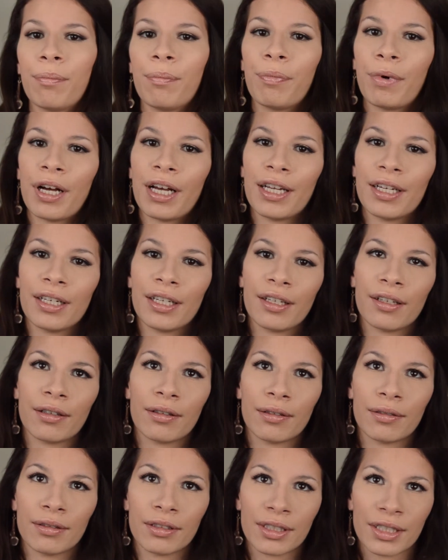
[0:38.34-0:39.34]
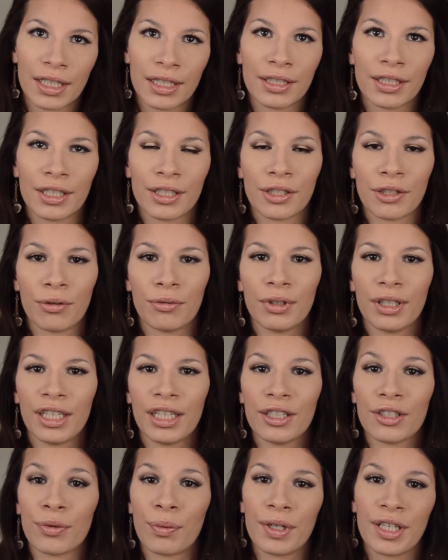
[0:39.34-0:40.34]
But since it's
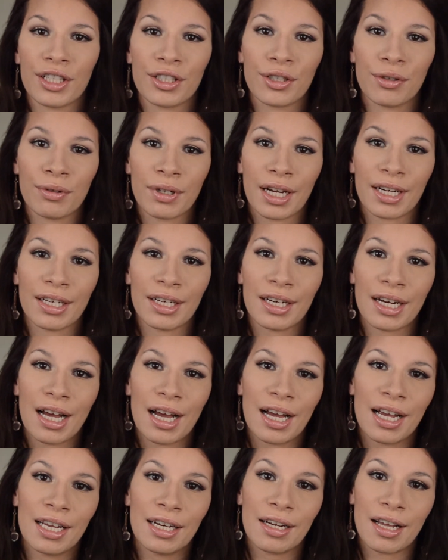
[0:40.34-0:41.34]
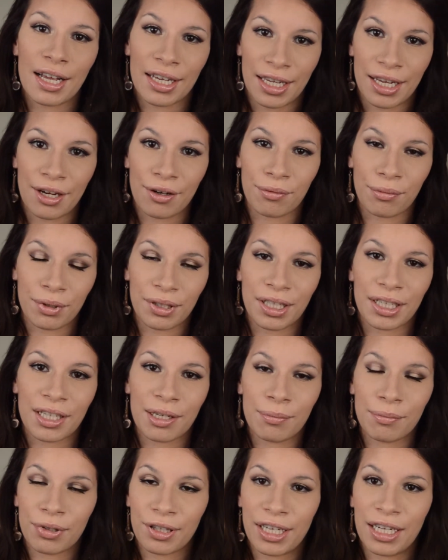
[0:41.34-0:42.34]
only $22.99, I can't really
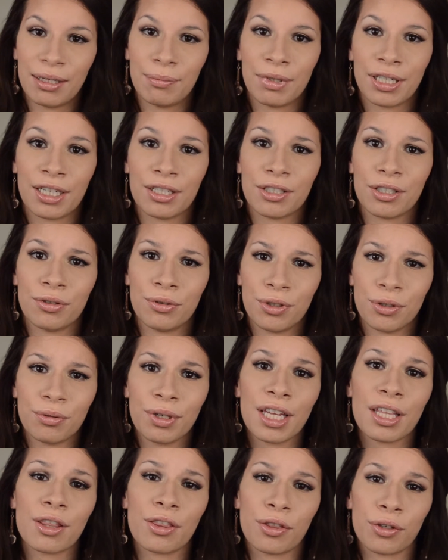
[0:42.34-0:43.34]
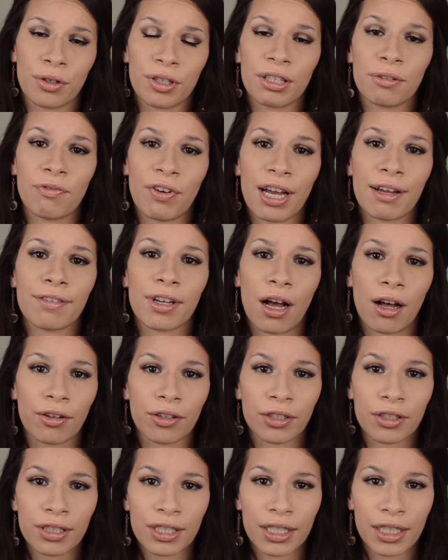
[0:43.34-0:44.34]
complain because you do get 35
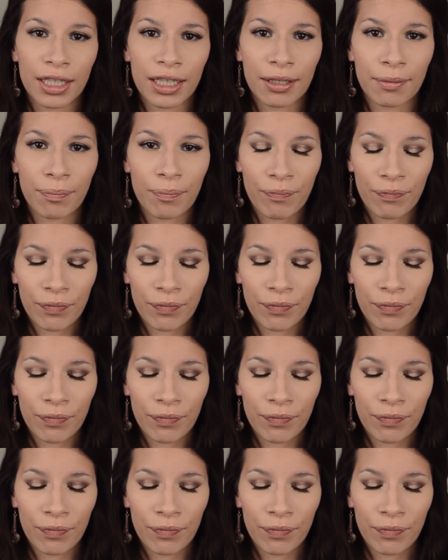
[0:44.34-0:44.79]
colors in it.